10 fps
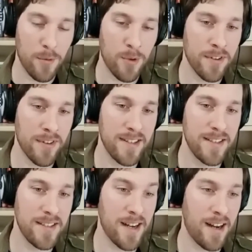want the
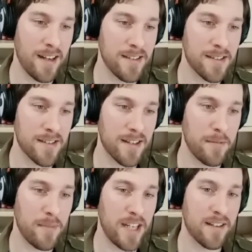designs
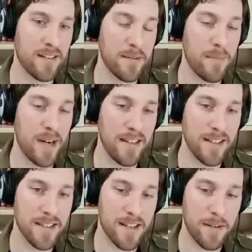I make, or the
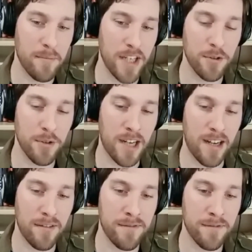bindings I make, to
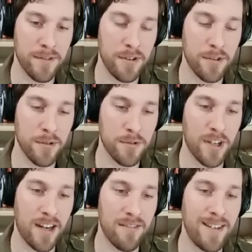have
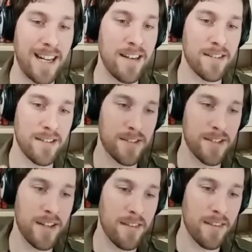to have
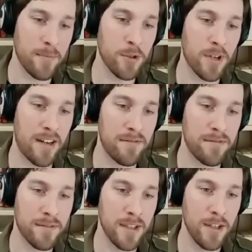layers in them, to
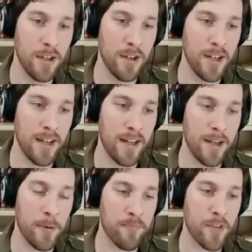have
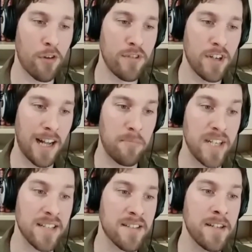
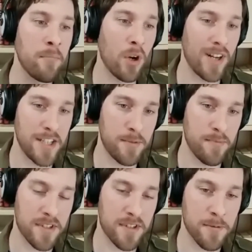overlapping
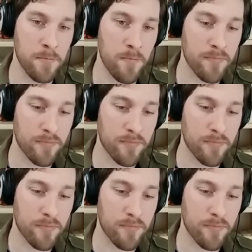symbolisms.